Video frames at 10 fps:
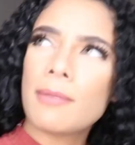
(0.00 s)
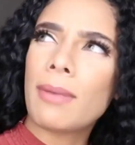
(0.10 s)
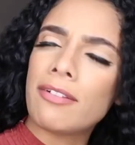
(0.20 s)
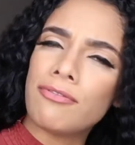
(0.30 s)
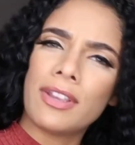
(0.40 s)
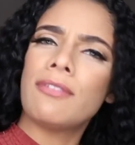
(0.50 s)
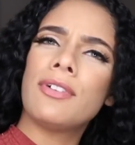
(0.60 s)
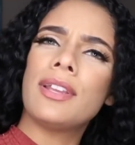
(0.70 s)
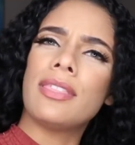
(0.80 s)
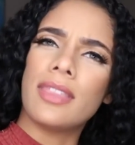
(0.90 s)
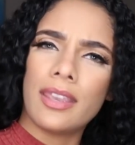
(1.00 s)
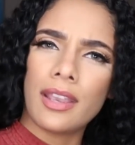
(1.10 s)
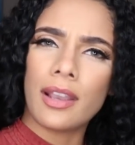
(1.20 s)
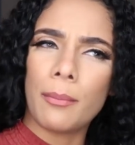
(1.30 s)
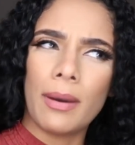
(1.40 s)
my favorite
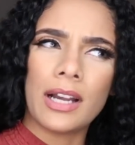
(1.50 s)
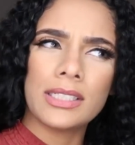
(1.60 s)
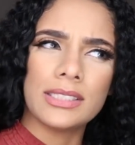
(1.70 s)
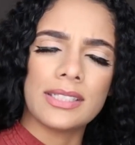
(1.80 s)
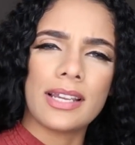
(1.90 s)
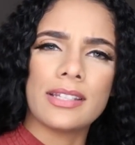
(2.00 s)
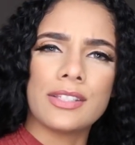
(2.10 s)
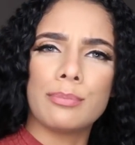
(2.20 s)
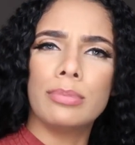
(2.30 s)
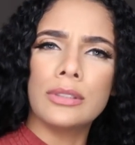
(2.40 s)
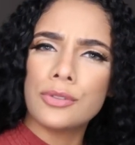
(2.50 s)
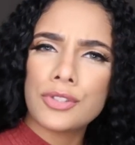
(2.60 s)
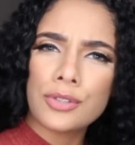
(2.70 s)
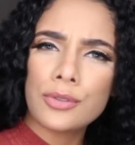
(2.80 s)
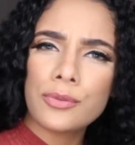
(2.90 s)
thing about is that it's
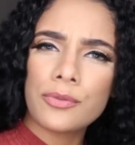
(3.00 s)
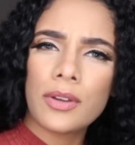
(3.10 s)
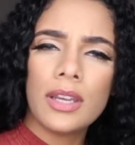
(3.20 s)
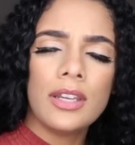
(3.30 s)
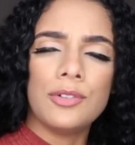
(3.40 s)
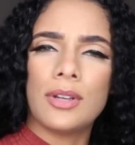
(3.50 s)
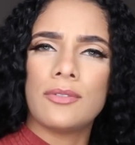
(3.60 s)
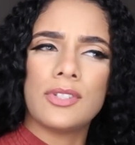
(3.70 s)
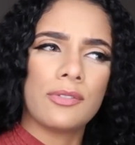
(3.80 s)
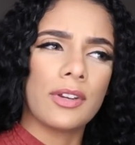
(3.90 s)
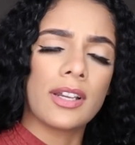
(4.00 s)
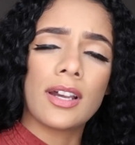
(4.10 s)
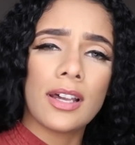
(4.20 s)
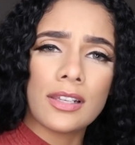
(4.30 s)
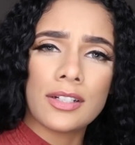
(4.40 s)
Bluetooth. You have different
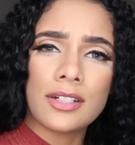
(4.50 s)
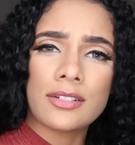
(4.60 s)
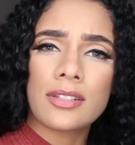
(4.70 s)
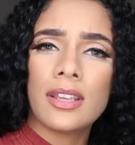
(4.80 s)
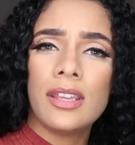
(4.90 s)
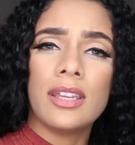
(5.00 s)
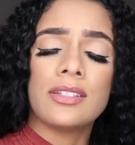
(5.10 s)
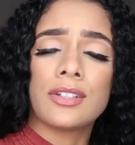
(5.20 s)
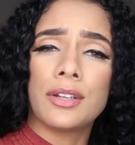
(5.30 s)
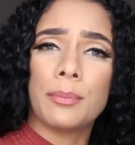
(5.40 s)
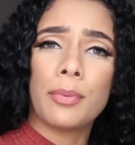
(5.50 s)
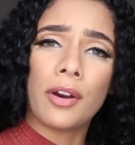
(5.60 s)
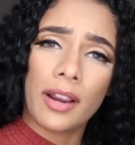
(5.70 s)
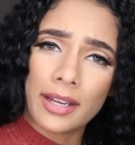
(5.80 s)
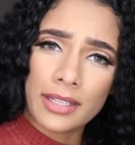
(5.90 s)
colors. It's a good
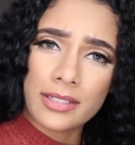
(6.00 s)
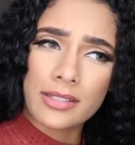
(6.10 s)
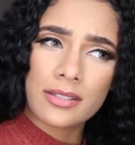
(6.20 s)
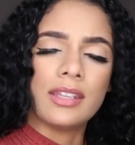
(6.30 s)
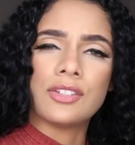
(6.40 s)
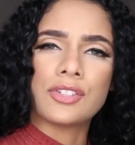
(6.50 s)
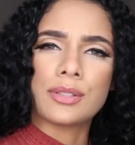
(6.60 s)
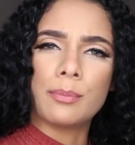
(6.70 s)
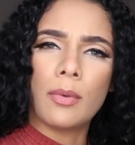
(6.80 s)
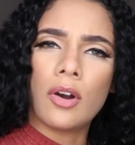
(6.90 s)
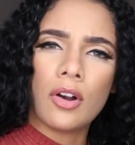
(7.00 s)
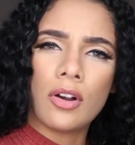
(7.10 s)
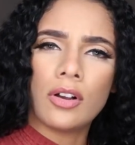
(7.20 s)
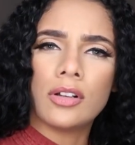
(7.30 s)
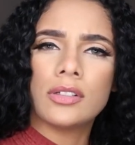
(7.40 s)
price and it's
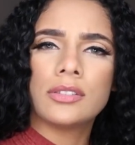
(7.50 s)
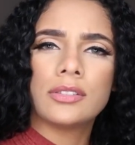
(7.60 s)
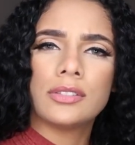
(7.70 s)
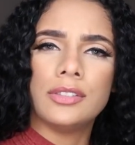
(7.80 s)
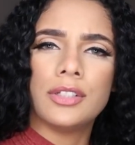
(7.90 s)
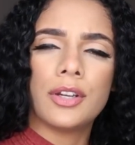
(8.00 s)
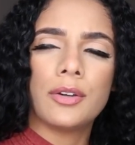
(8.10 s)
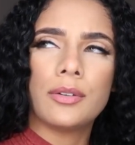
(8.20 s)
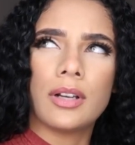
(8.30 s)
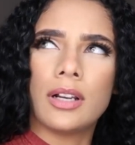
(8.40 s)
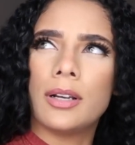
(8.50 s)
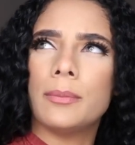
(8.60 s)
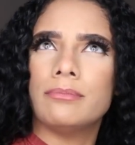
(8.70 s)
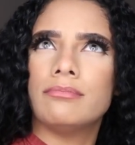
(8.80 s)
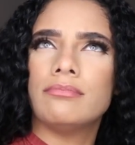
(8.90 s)
small. You know,
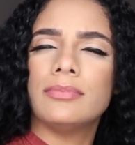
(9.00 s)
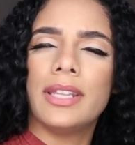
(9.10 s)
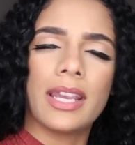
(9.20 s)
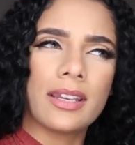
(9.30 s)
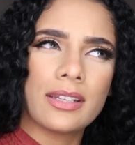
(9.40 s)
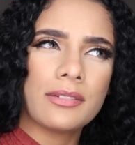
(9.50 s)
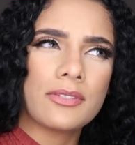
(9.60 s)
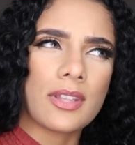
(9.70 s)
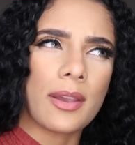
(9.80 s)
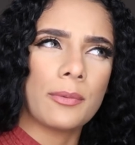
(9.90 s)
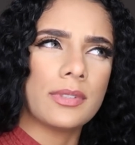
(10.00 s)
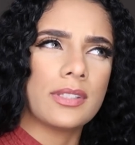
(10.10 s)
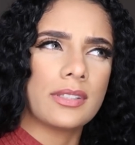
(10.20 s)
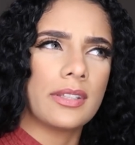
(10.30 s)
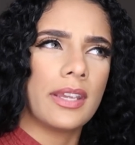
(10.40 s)
um, negatives I
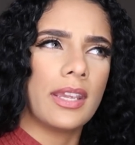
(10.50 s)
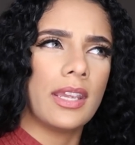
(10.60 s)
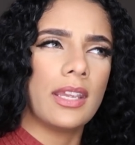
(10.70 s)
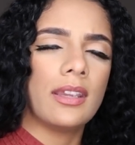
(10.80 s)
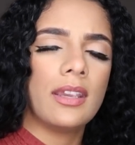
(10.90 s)
would say